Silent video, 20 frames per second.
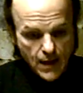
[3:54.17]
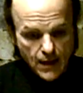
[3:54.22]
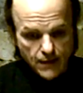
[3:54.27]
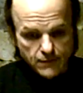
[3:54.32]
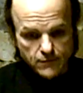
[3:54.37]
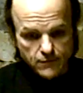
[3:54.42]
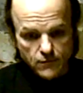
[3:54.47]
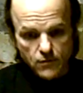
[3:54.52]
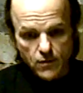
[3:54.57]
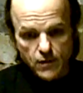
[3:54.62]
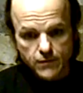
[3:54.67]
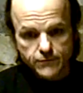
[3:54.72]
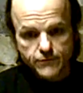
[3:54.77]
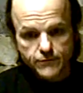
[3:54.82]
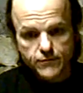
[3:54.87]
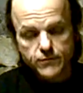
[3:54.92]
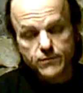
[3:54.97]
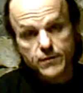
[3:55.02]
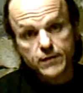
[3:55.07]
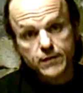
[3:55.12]
He has a
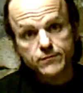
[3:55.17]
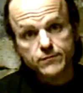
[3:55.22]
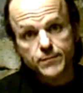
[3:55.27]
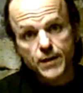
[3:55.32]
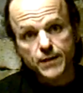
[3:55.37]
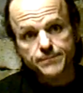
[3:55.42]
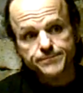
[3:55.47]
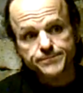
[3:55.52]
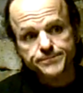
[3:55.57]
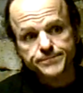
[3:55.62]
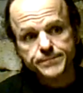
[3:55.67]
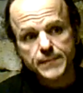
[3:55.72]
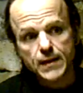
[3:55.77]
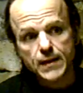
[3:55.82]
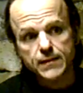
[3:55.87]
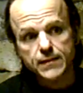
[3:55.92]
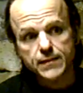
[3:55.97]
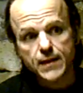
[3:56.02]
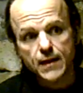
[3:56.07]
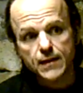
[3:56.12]
lot of charisma,
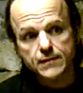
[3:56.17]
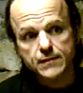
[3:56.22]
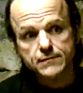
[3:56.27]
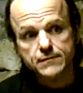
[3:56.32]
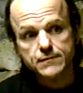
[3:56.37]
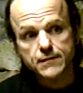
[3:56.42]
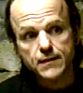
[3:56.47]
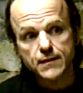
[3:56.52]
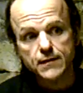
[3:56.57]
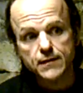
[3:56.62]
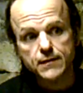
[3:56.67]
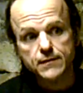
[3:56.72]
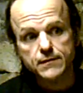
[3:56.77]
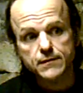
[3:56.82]
and that